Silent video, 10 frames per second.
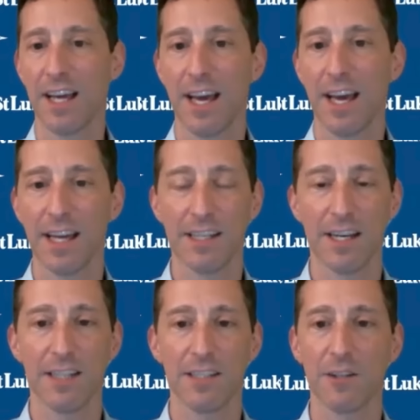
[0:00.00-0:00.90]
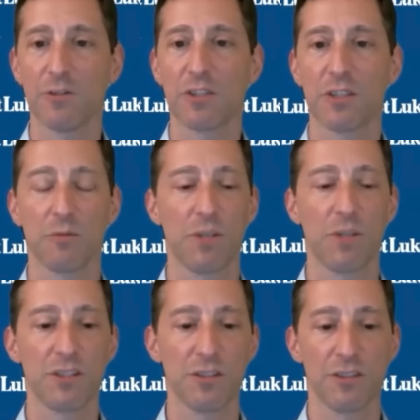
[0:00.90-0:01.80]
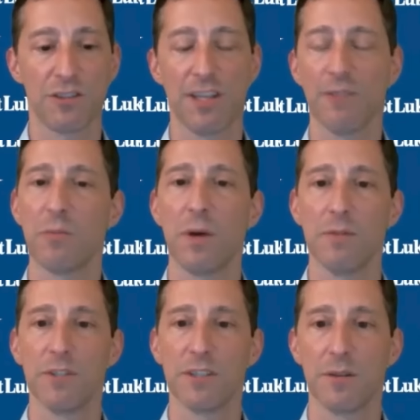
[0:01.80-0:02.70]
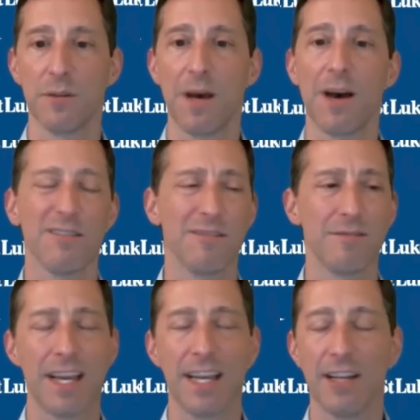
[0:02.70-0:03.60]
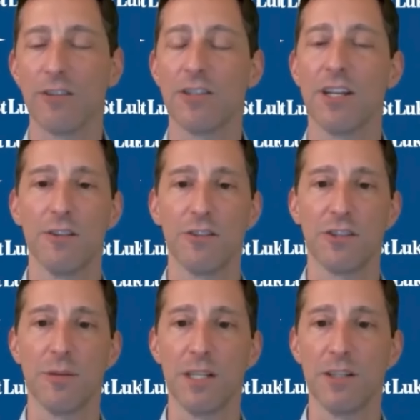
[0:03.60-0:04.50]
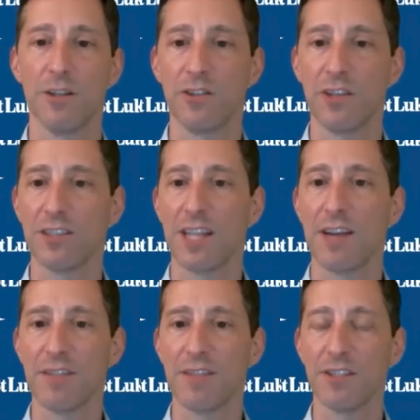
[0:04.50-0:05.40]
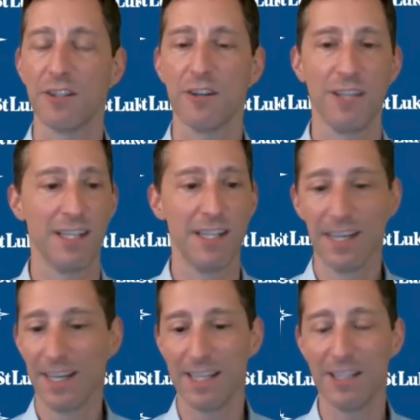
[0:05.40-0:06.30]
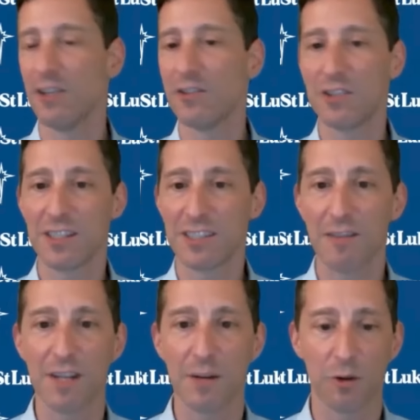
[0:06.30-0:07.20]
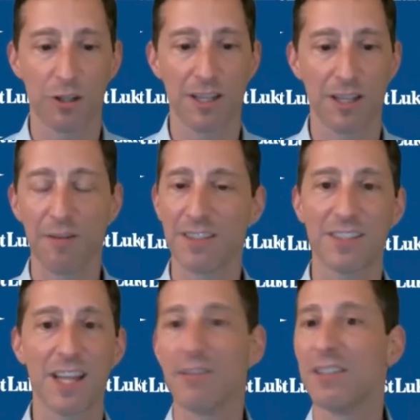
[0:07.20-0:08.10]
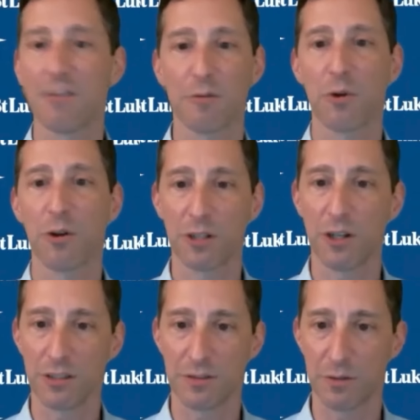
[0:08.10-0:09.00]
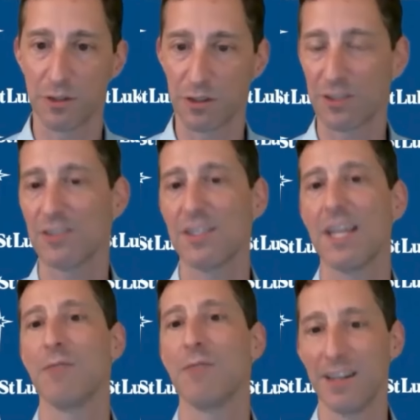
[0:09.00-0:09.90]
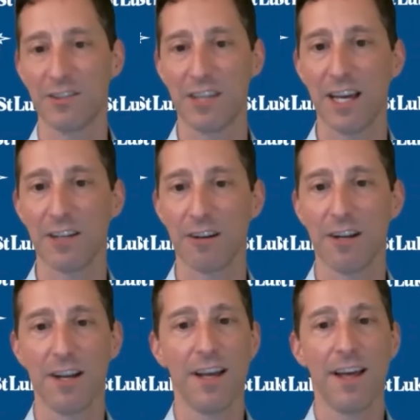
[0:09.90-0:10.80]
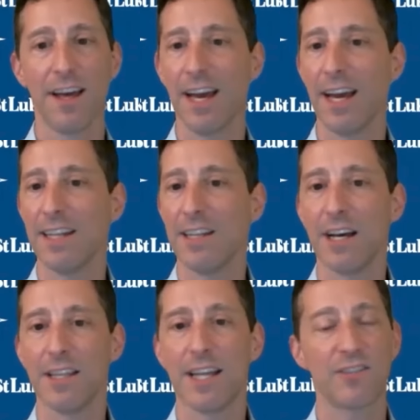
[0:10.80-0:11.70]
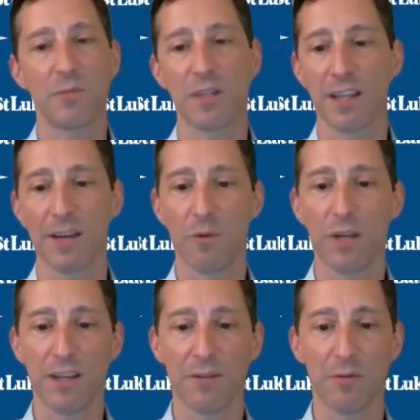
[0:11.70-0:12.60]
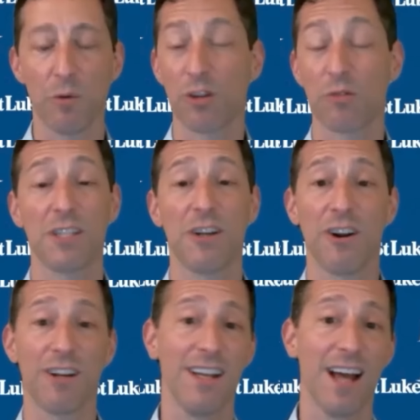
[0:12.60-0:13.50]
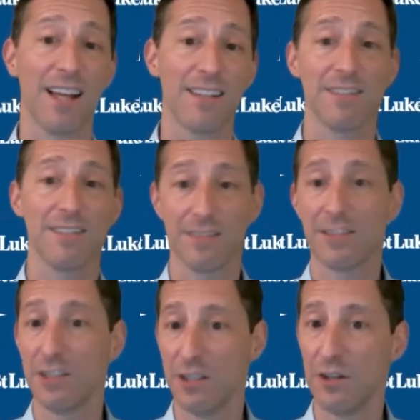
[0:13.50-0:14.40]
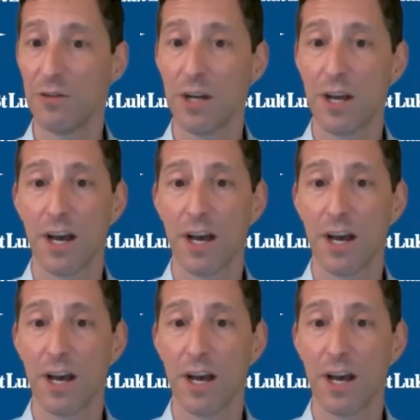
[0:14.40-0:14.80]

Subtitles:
And there's some research that was published about 8 or 10 years ago by UCSF that showed that in the UCSF network, they found 7 different protocols for just the same kind of scanner. And that's something that we work really hard not to do.